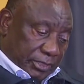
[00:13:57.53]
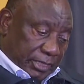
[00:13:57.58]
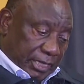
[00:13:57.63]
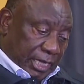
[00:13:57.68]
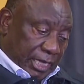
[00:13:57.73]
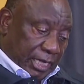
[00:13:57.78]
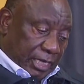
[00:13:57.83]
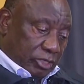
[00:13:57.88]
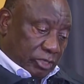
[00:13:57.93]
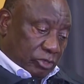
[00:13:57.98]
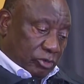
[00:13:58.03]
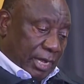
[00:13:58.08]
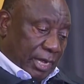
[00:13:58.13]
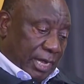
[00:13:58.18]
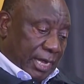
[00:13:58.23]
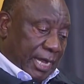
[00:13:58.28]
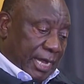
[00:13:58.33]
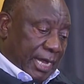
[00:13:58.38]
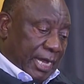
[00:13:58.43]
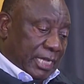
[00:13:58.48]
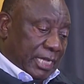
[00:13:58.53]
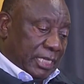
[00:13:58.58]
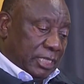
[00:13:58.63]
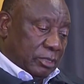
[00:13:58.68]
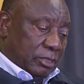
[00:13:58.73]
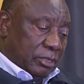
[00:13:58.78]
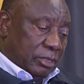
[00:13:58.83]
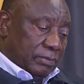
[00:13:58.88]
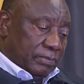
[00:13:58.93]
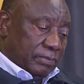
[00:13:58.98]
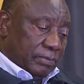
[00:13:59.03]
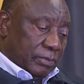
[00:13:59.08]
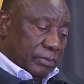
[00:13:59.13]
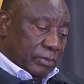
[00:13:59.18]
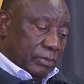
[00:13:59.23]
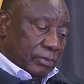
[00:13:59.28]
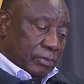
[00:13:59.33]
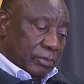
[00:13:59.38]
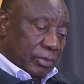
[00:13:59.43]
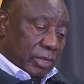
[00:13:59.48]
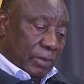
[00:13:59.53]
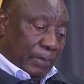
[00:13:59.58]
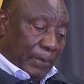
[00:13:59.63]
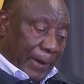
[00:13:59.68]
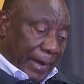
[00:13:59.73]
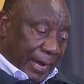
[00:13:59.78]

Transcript: to proceed to engage